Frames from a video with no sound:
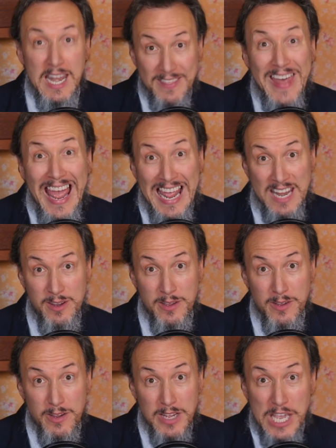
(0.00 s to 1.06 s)
And then
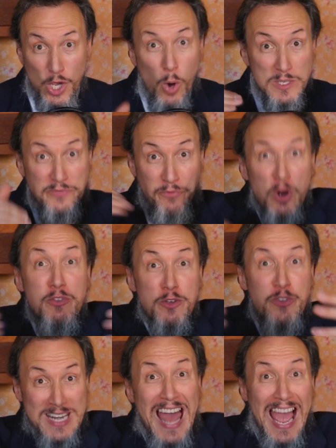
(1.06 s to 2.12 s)
he goes
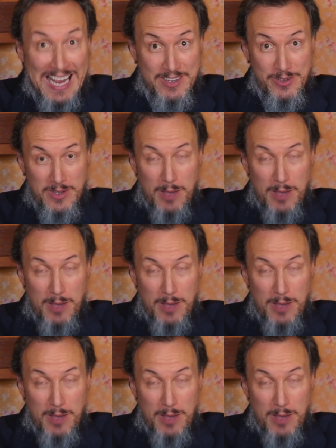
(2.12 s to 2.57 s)
further than that.